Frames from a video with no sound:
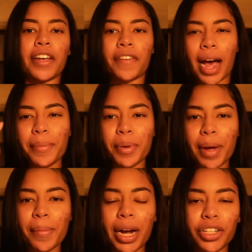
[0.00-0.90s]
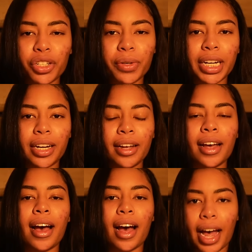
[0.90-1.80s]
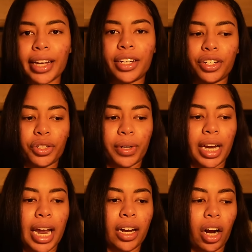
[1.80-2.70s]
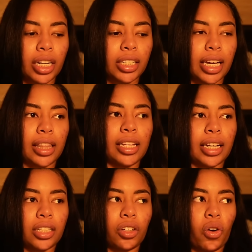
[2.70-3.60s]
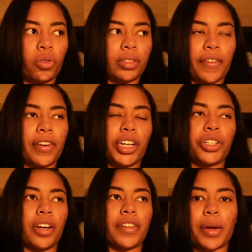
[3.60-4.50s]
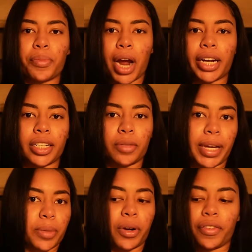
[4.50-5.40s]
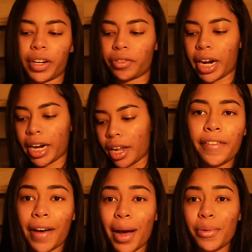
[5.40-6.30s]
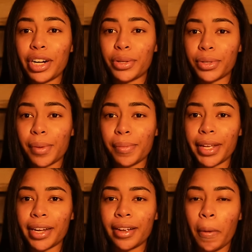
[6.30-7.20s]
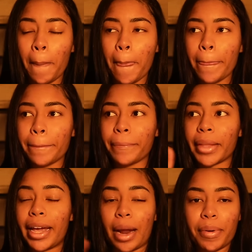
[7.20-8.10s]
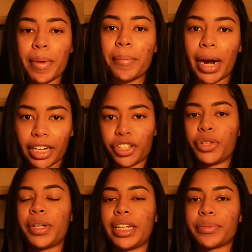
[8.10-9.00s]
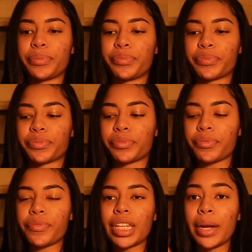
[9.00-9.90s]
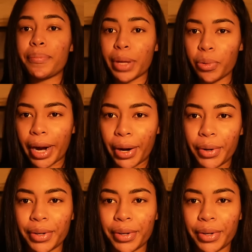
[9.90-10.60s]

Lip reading: If I put my mind to it, I can do it. And honestly, I think that's the whole definition of, like, practice makes perfect, right? If I want to do something and I put my mind to it, beware.